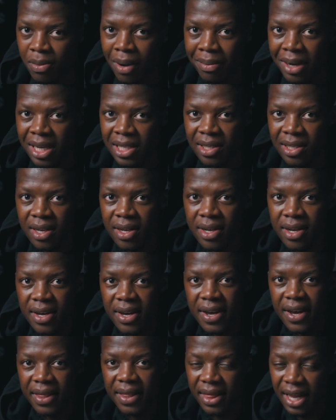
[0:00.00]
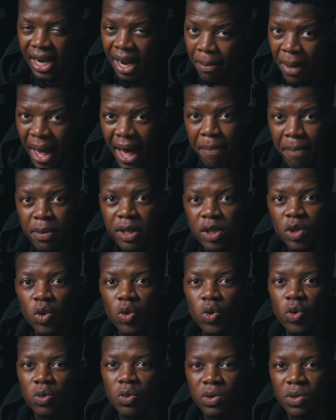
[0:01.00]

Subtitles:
Mabasa, then I'm happy to